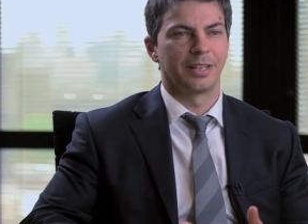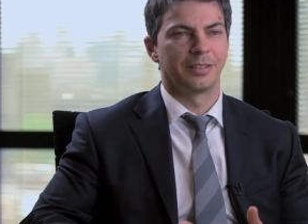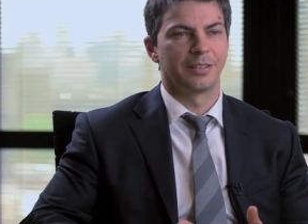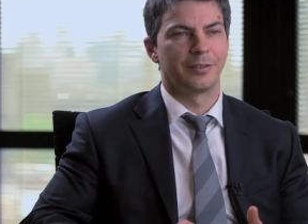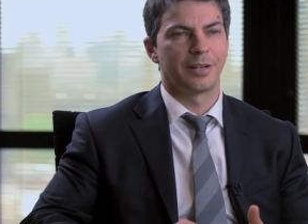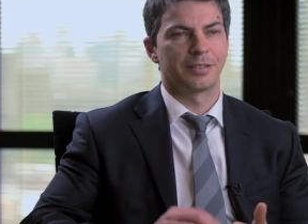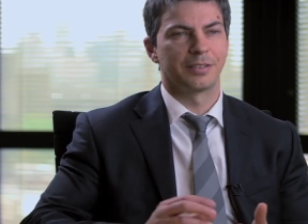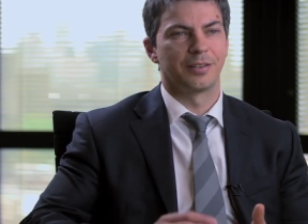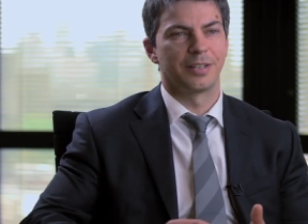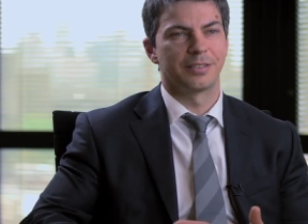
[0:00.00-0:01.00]
and then there are
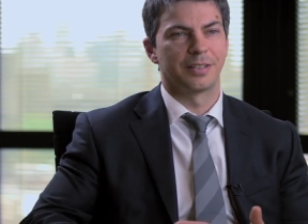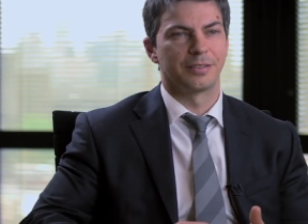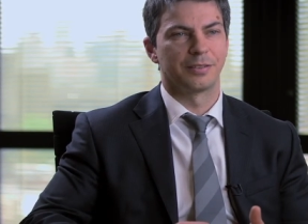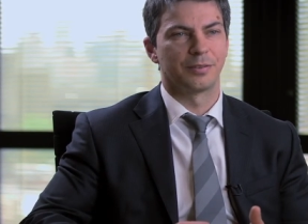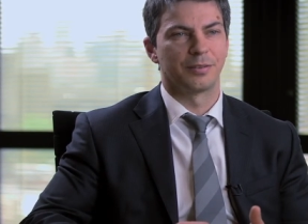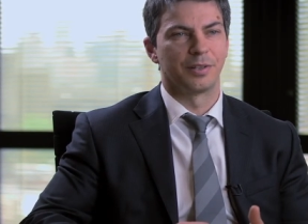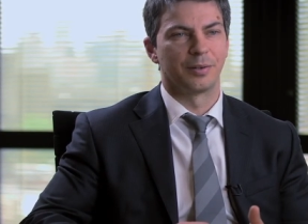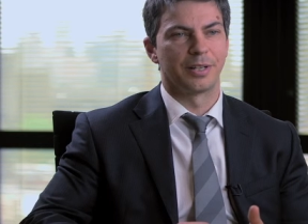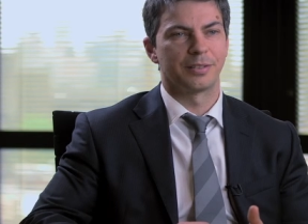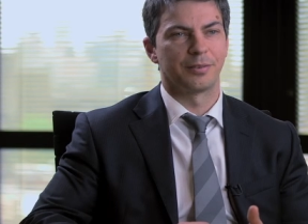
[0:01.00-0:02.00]
signs that the sort of
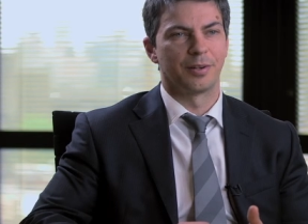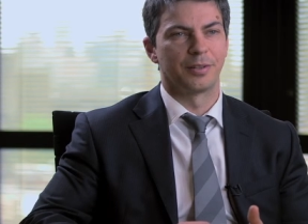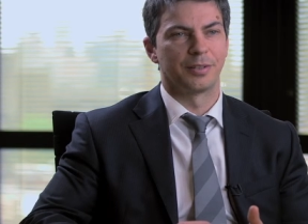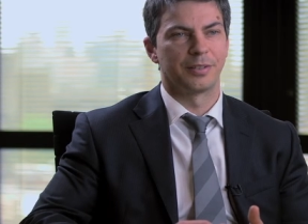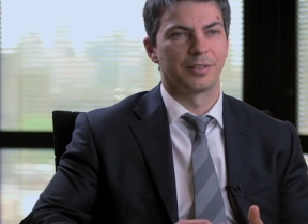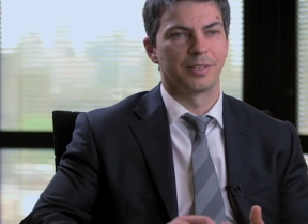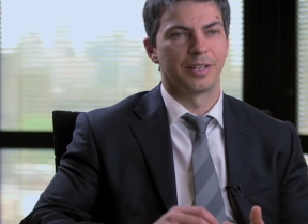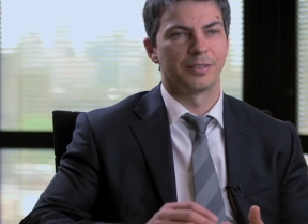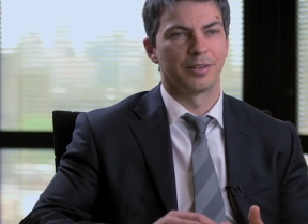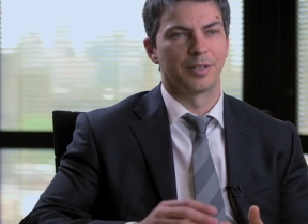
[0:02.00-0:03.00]
US growth
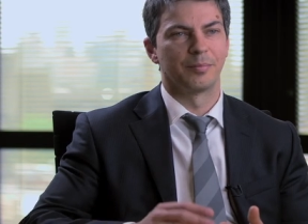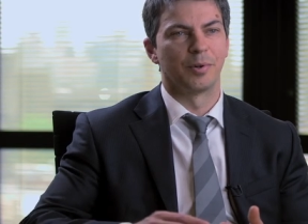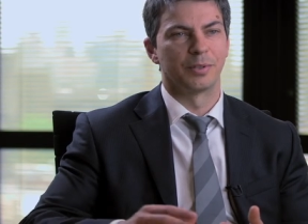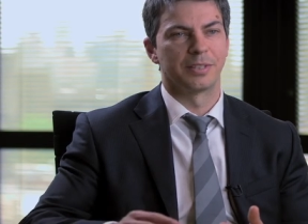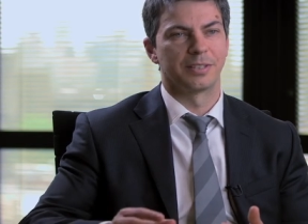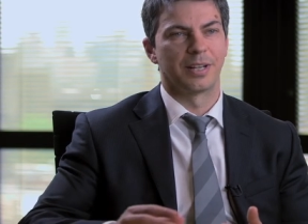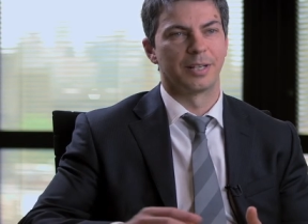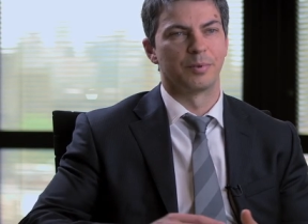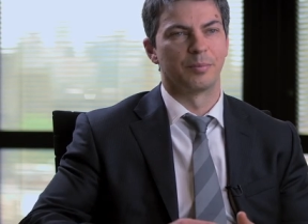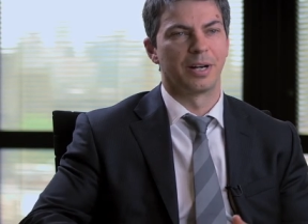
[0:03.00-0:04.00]
is on a more
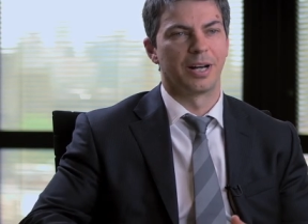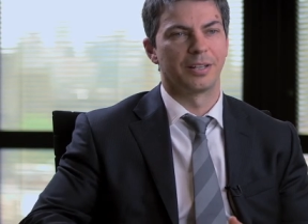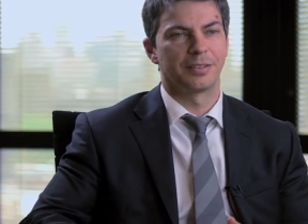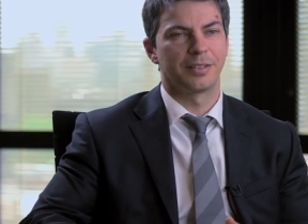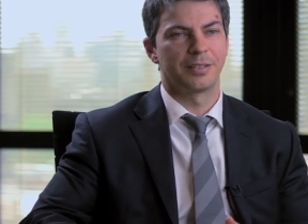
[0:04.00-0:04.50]
sustainable path.